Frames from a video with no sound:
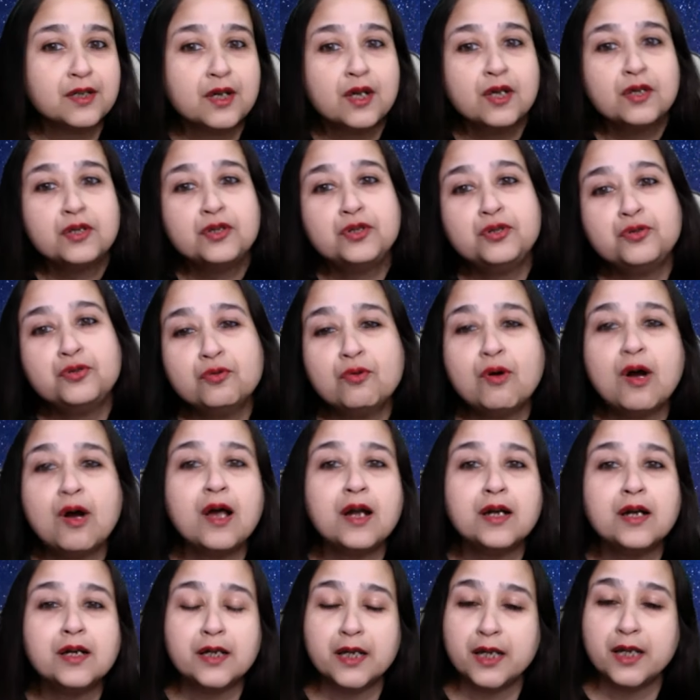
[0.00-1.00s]
you
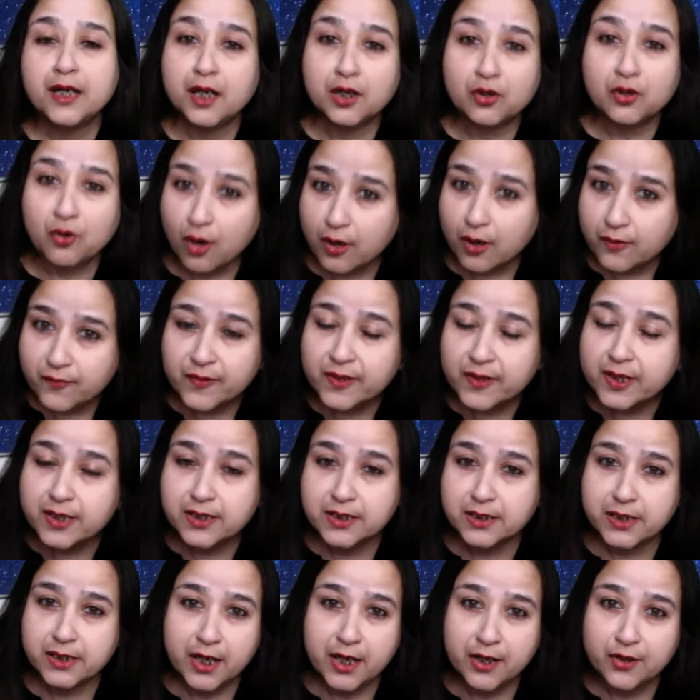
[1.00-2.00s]
are in a confident
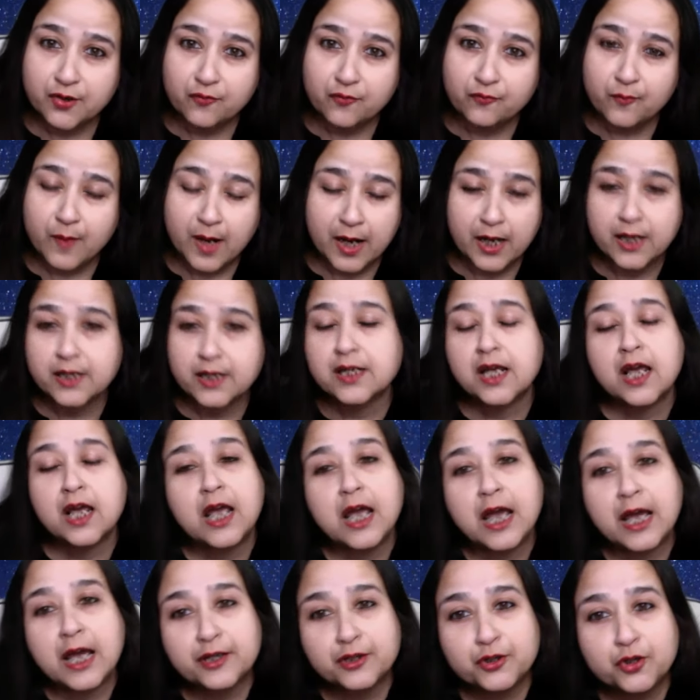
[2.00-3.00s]
state of mind
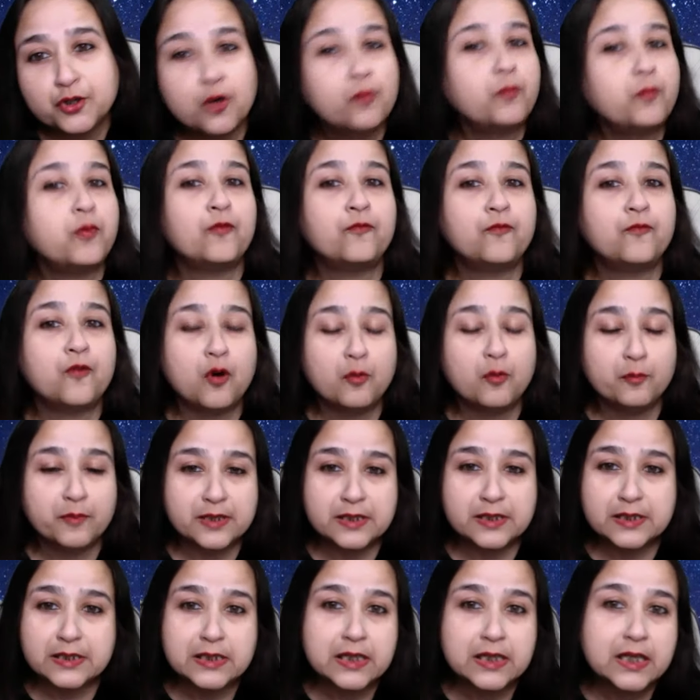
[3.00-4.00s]
and your
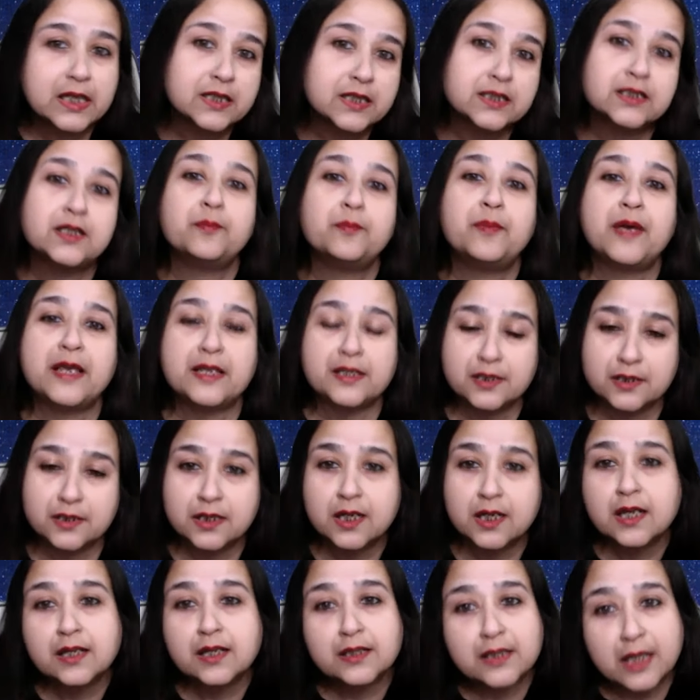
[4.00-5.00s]
performance is the best
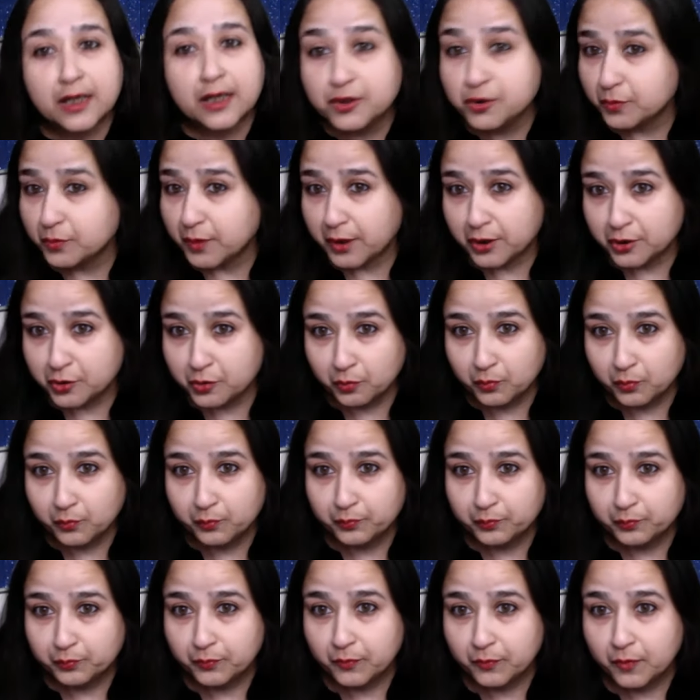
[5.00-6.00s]
that you can do?
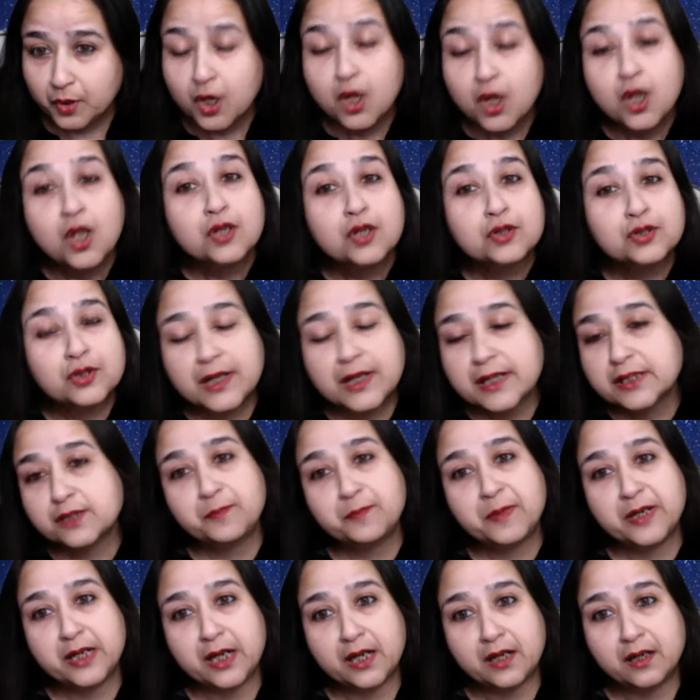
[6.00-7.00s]
So let's
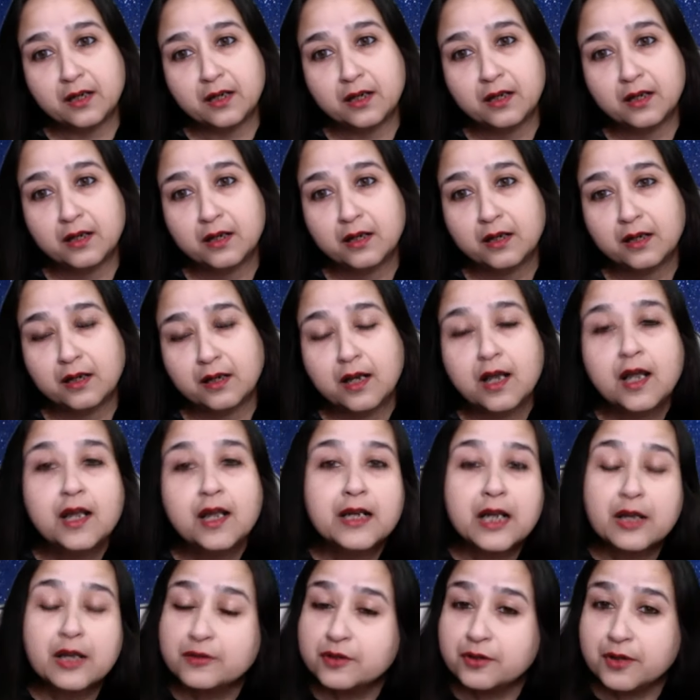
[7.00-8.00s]
begin. Now
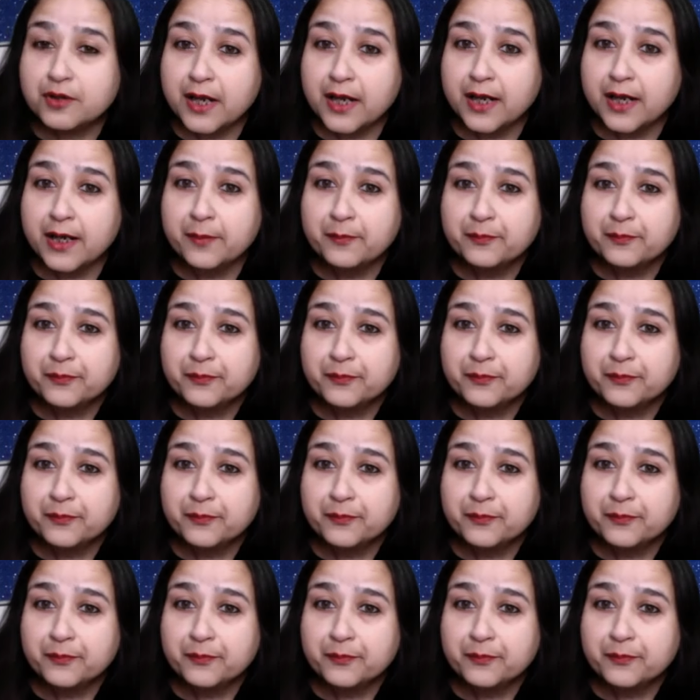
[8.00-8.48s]
today,